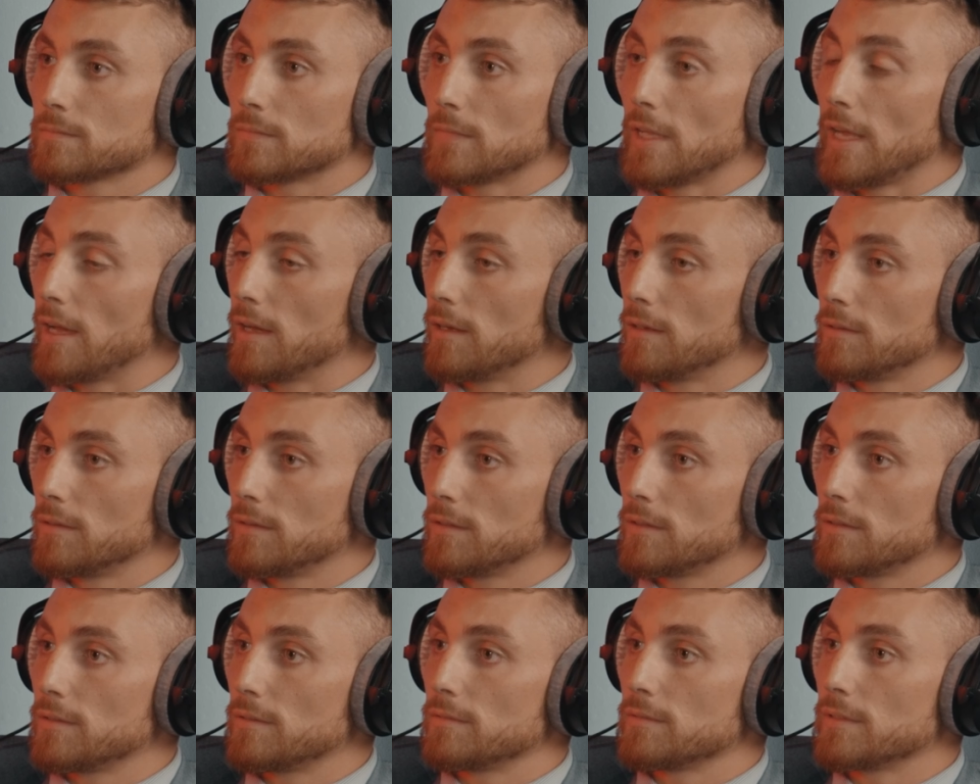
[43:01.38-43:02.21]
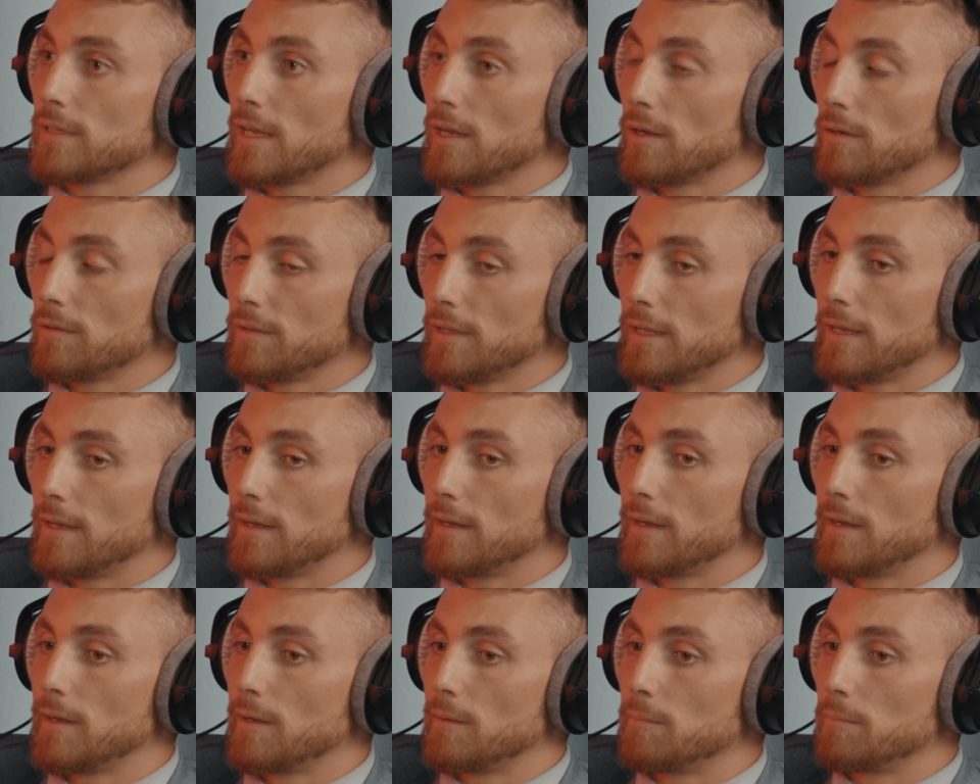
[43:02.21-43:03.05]
Yeah, yeah,
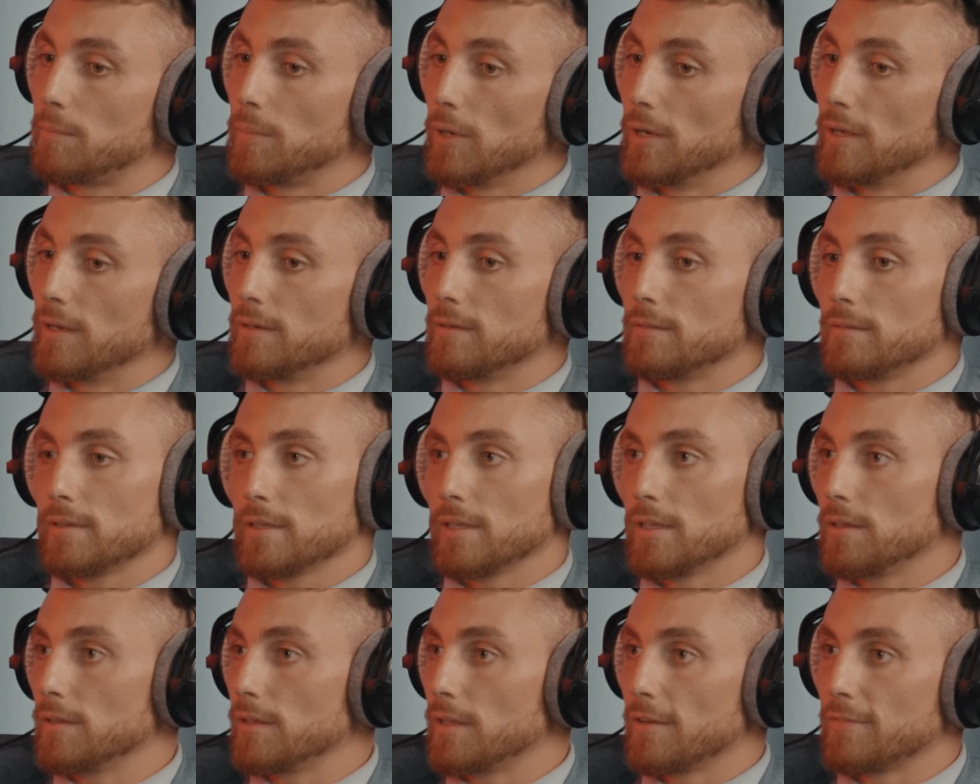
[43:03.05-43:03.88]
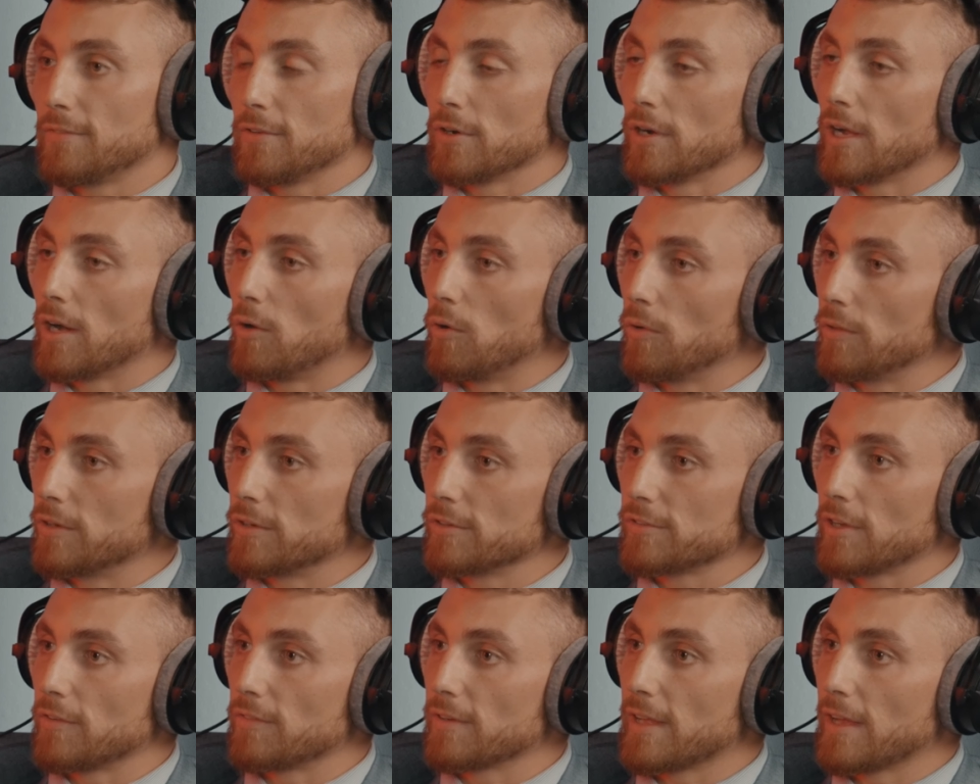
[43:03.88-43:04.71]
um, but if you're not holding
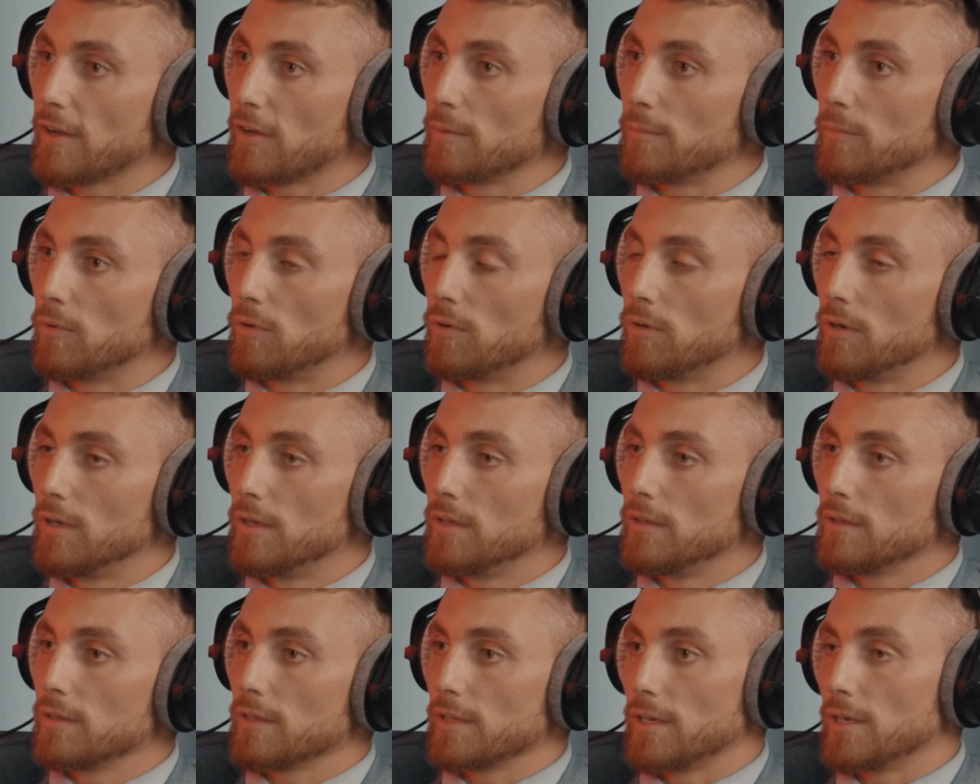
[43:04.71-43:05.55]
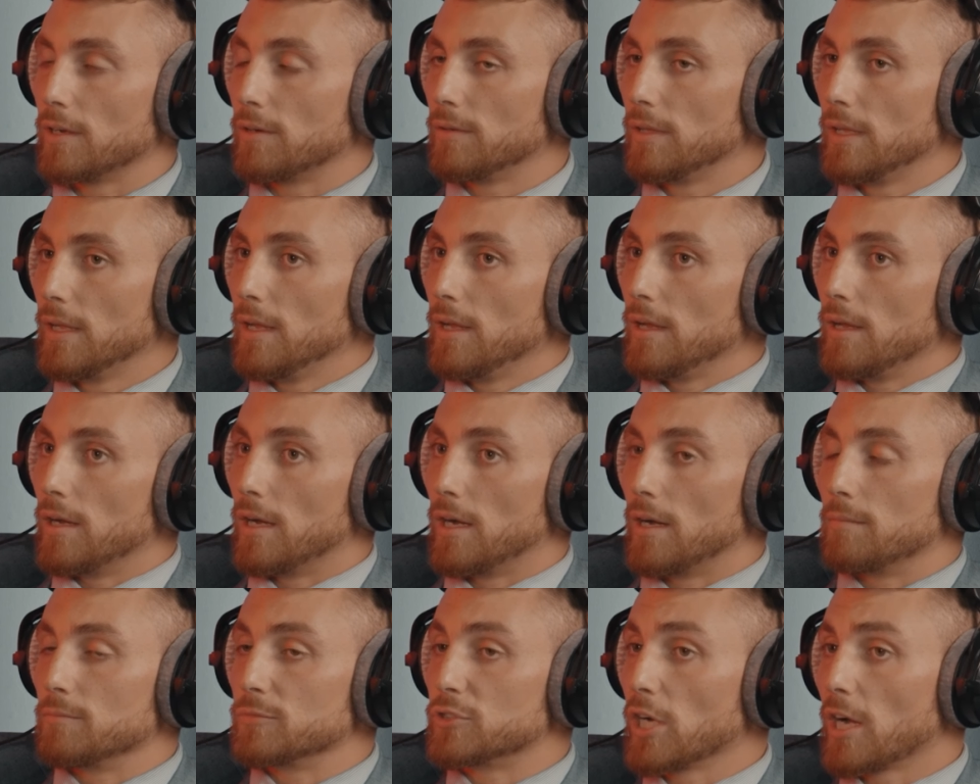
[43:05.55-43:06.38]
yourself accountable, you know,
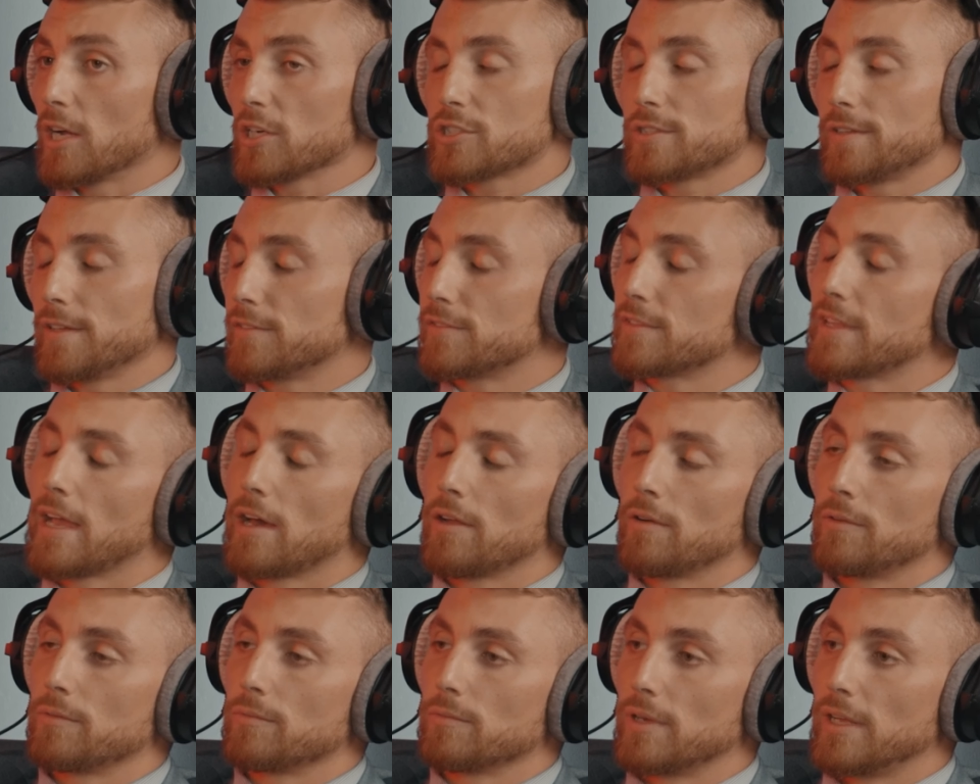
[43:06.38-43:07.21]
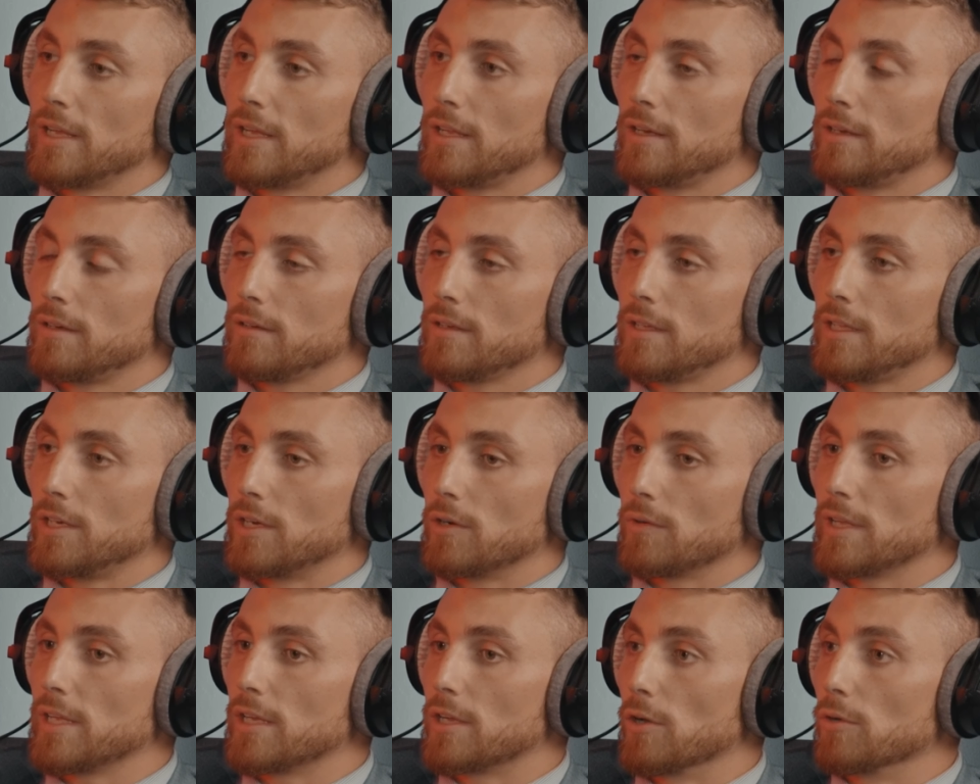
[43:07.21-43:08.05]
um, Josh sits down and and you
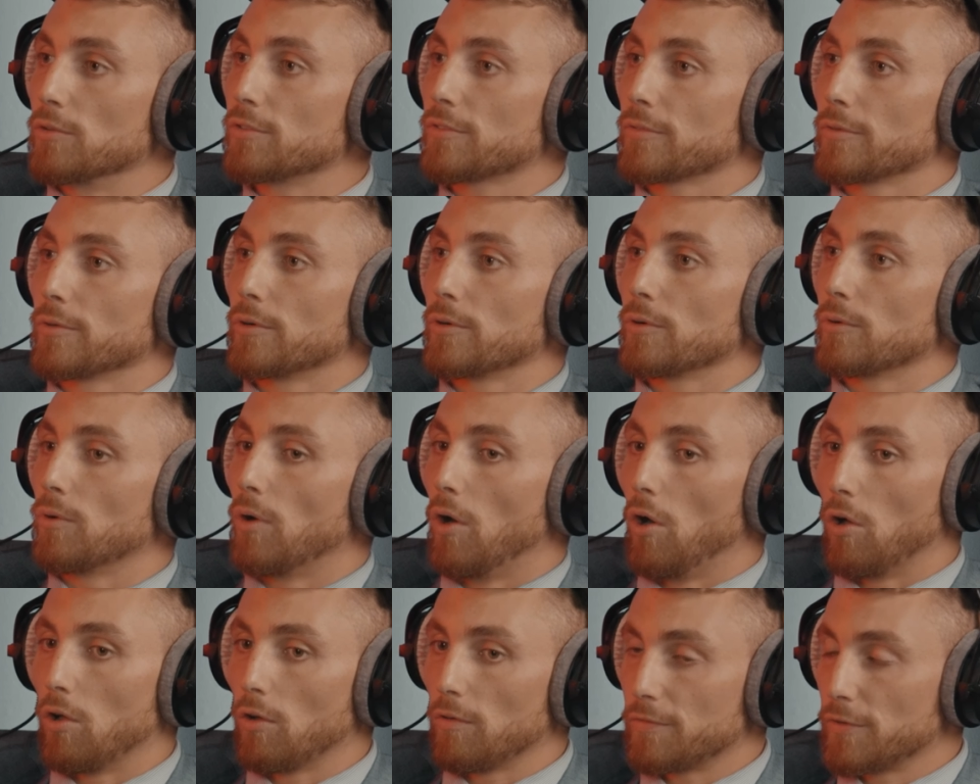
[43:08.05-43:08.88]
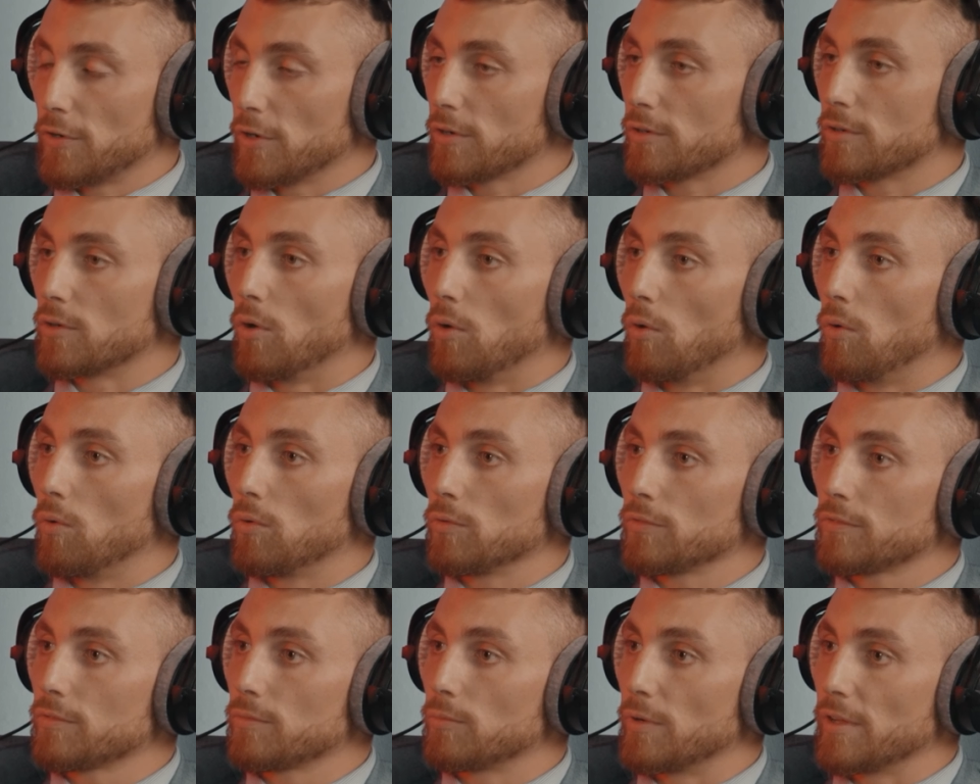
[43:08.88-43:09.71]
know he goes through all of your
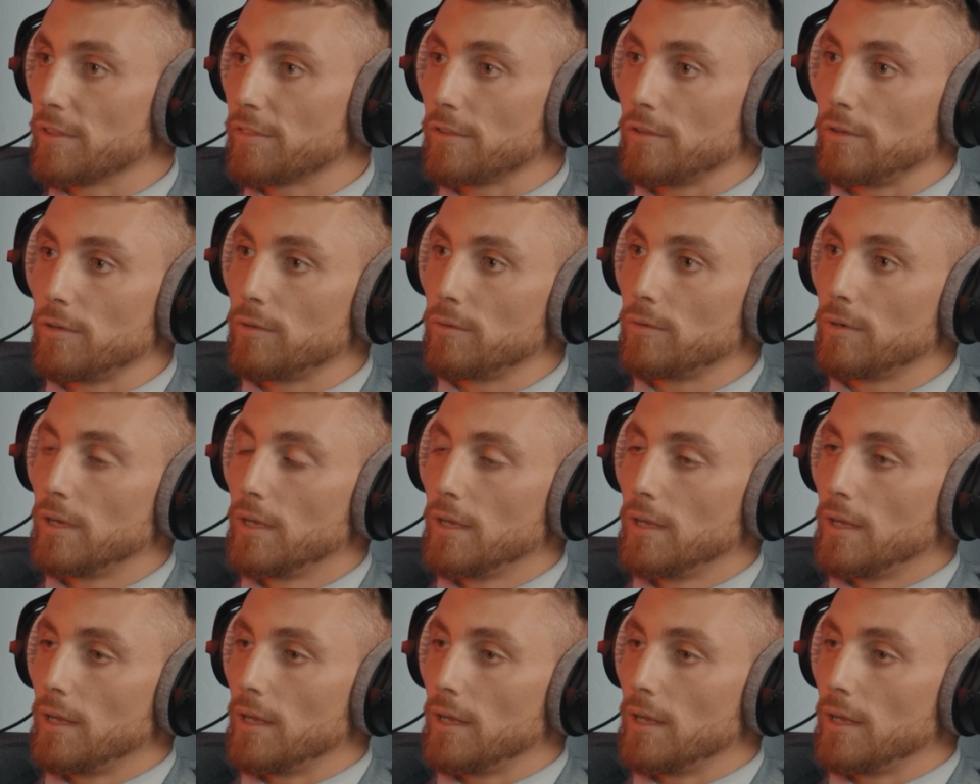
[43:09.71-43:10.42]
goals with you,